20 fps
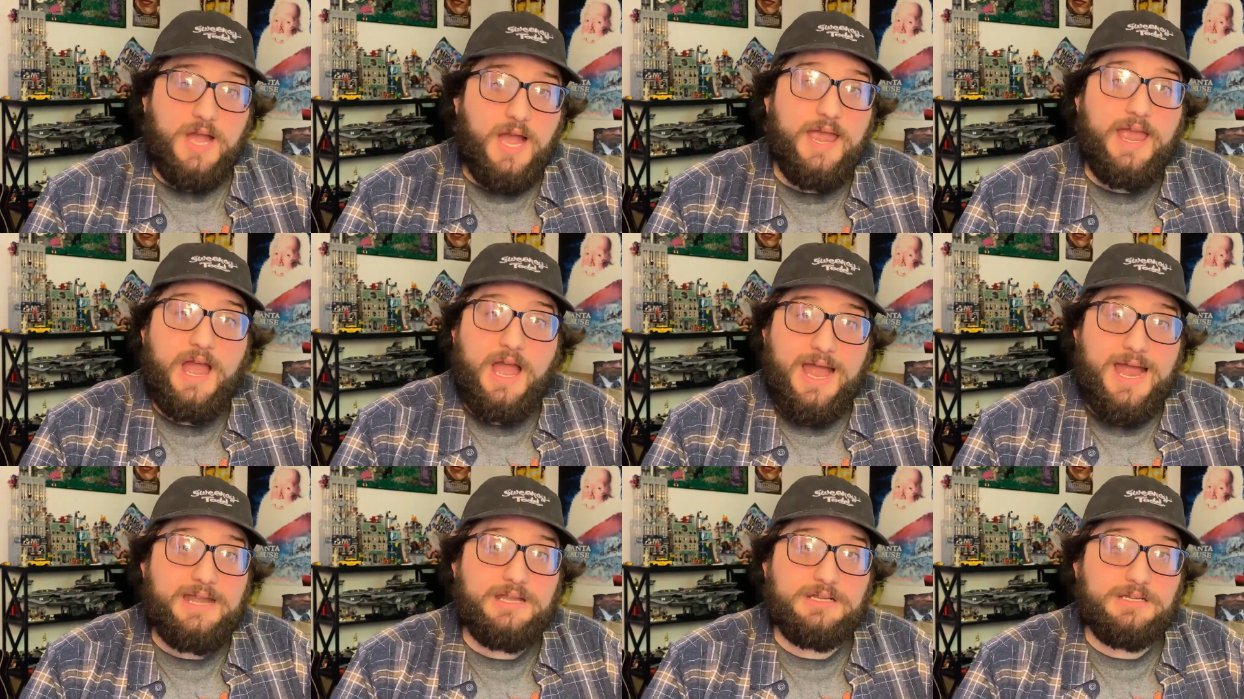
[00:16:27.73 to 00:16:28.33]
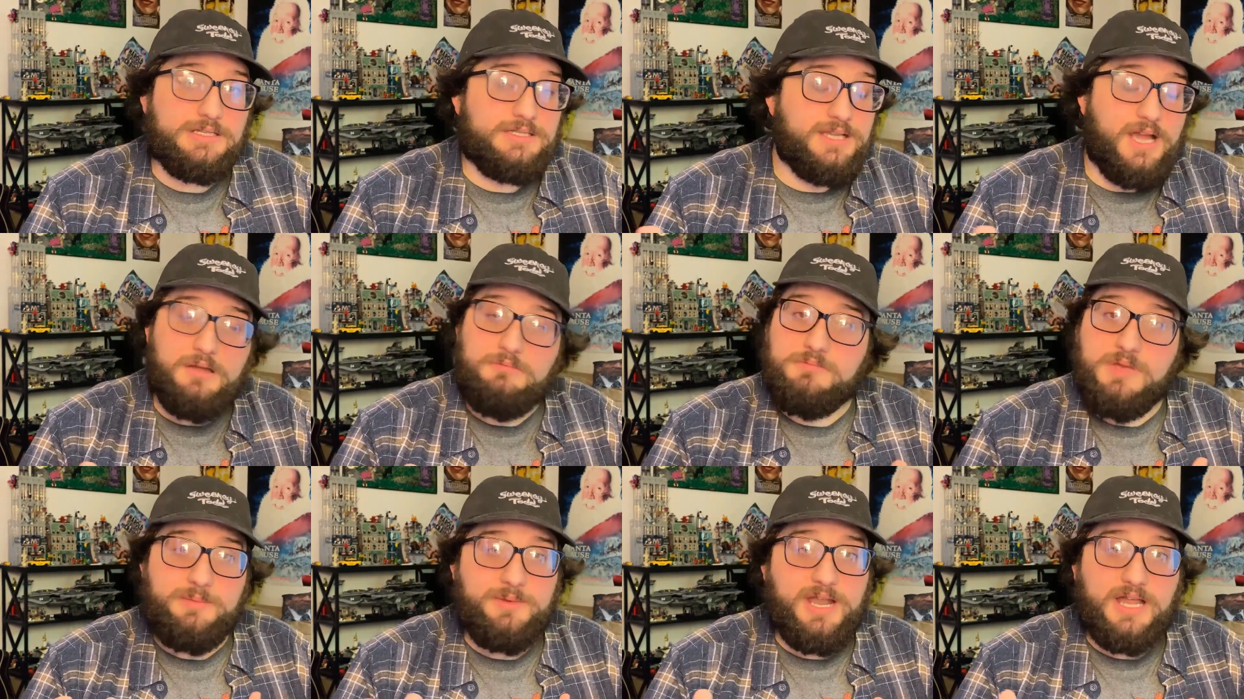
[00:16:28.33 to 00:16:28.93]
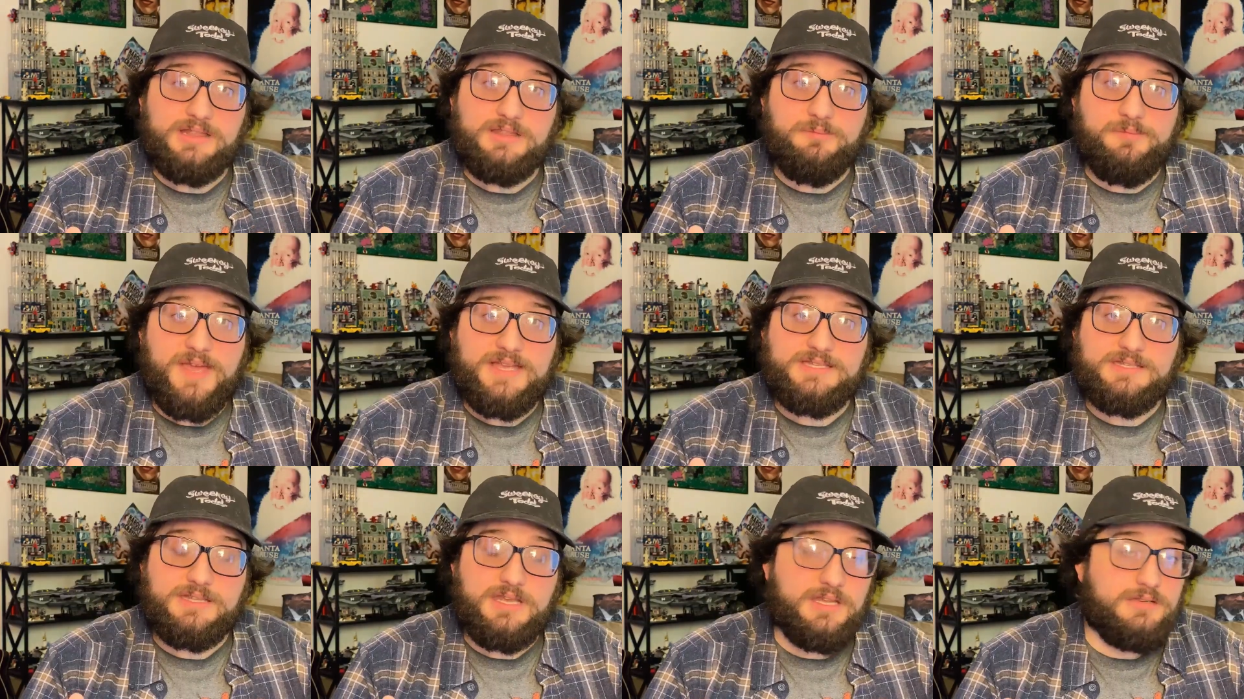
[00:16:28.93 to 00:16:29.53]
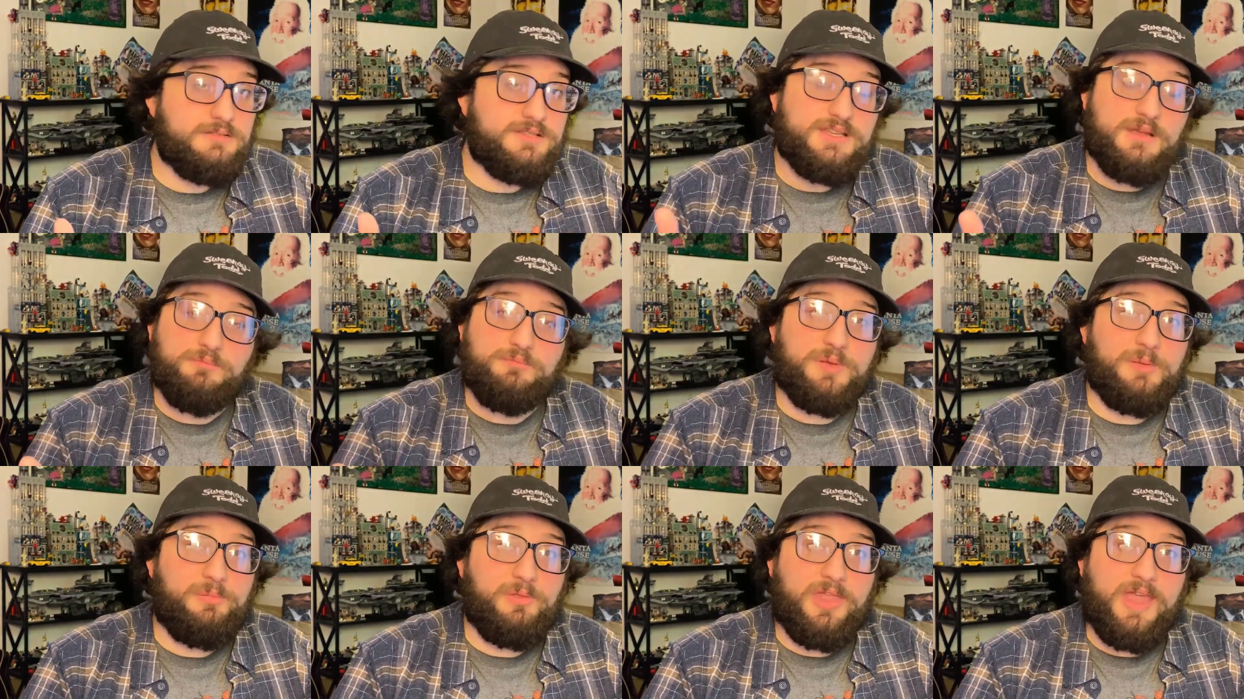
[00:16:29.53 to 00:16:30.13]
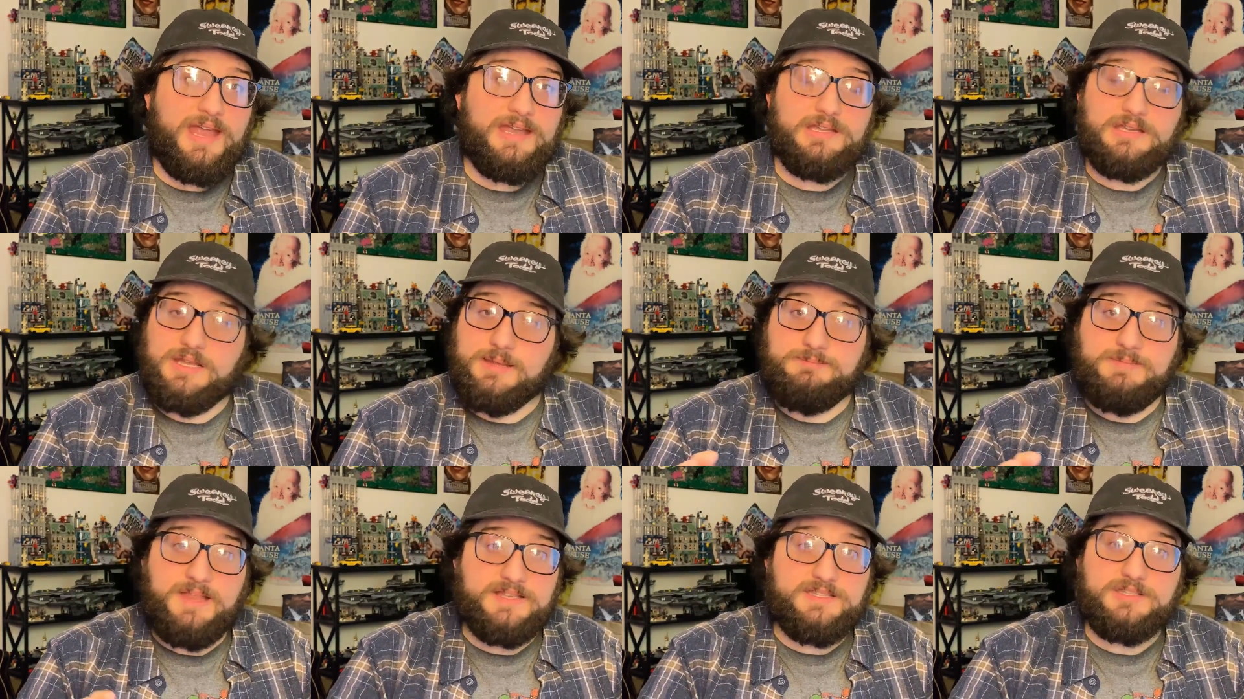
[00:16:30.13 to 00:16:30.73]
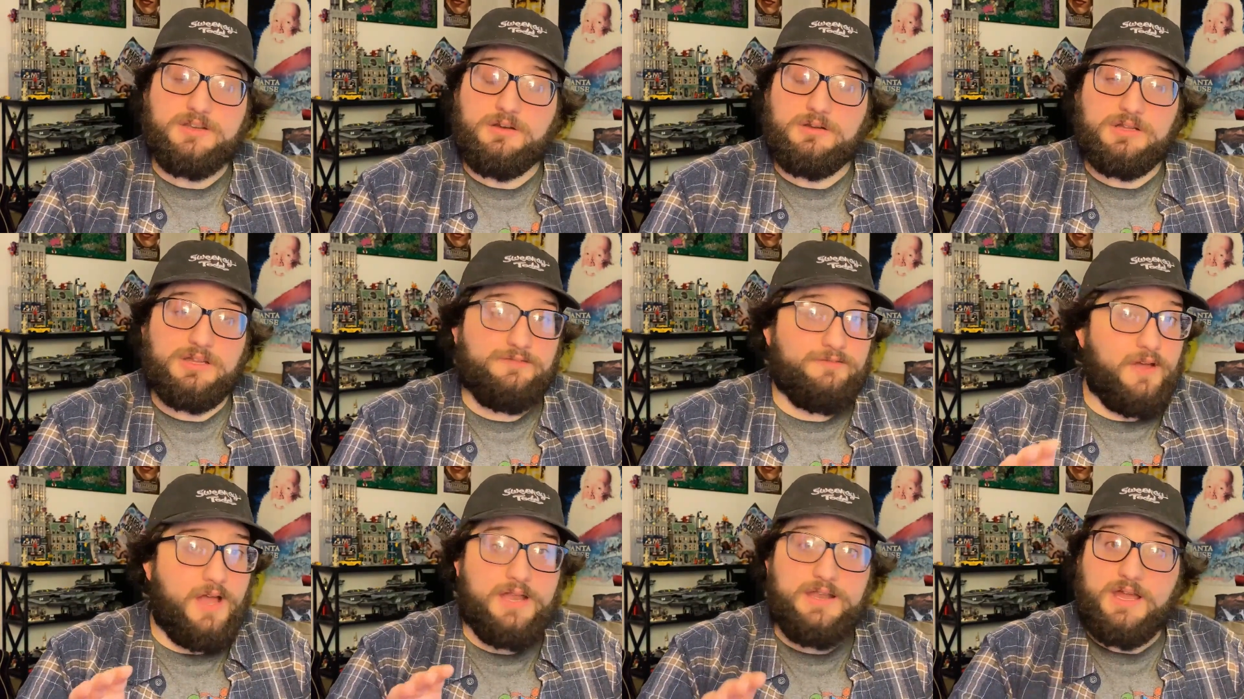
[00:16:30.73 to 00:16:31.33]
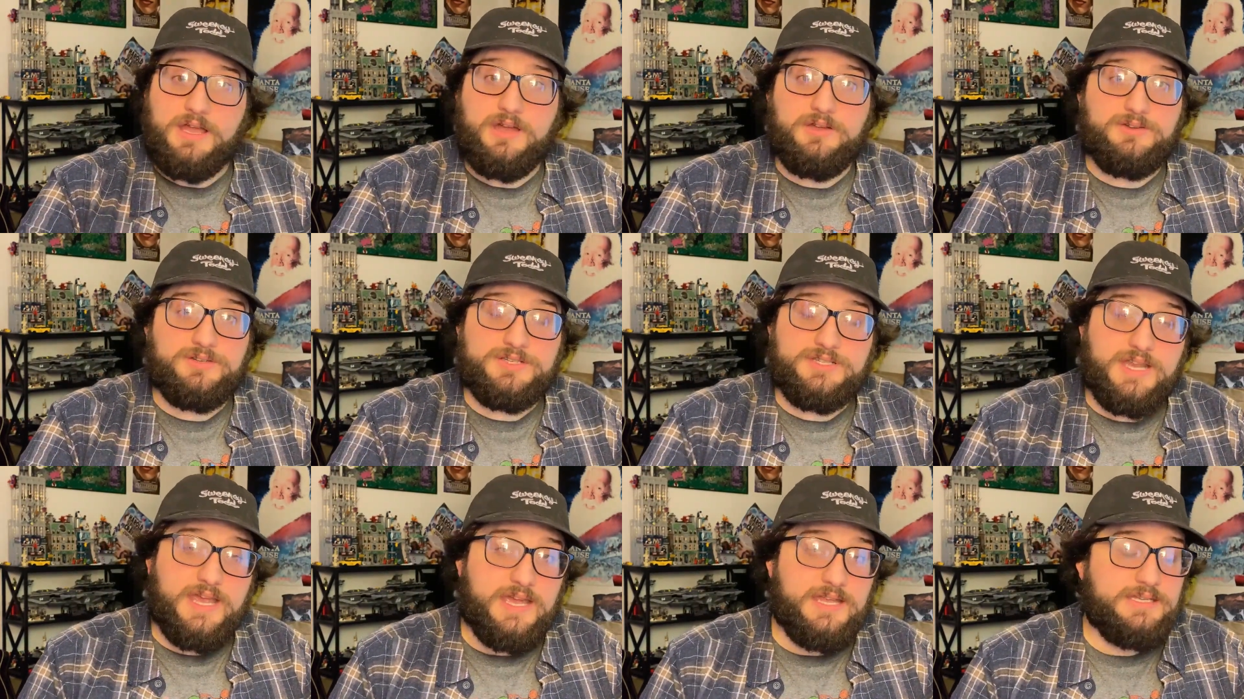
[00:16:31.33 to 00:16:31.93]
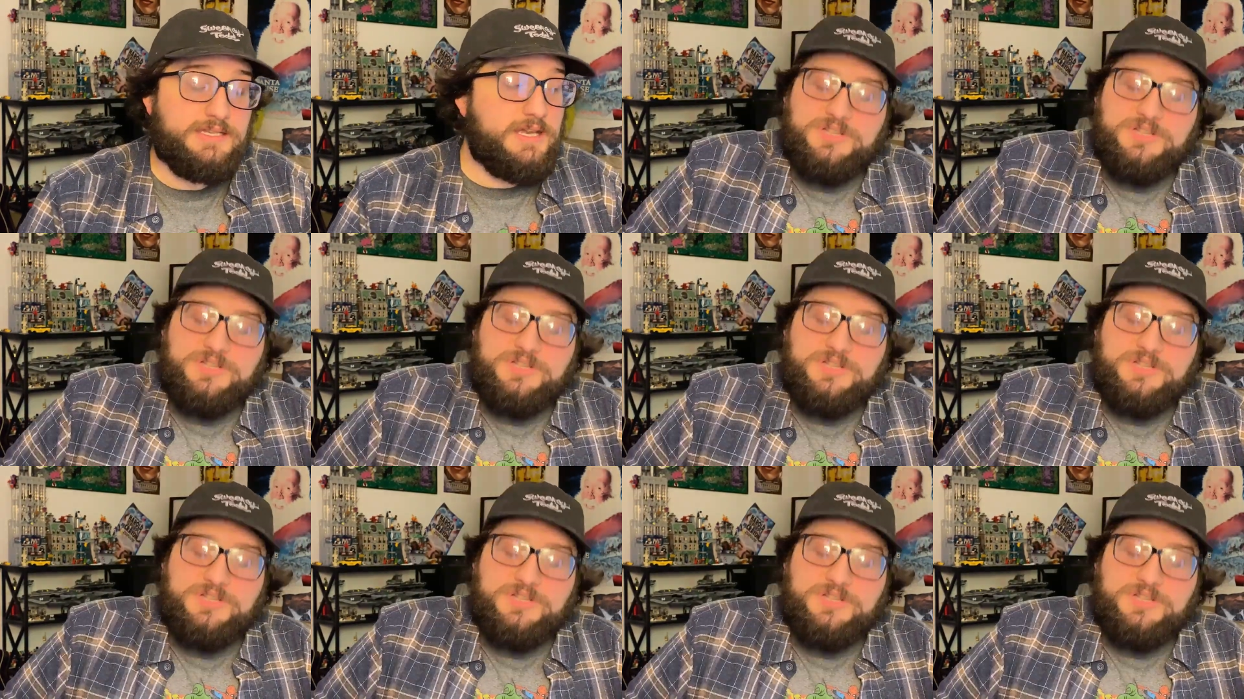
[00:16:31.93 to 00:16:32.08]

I had a good time. Maybe not the best thing. Some people hated it. That's totally fine. I understand.